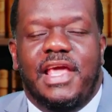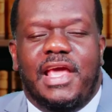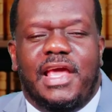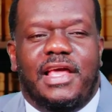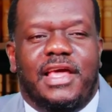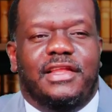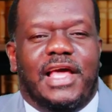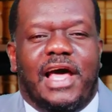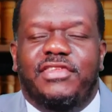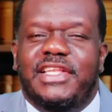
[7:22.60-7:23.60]
And, and
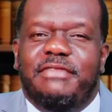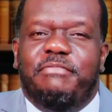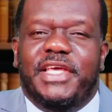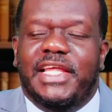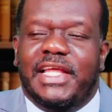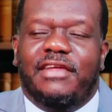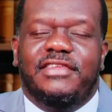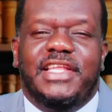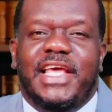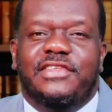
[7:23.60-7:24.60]
how did it begin? How
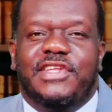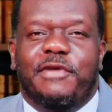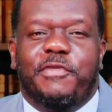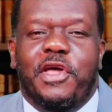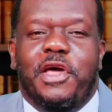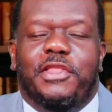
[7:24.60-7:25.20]
did it get to that point?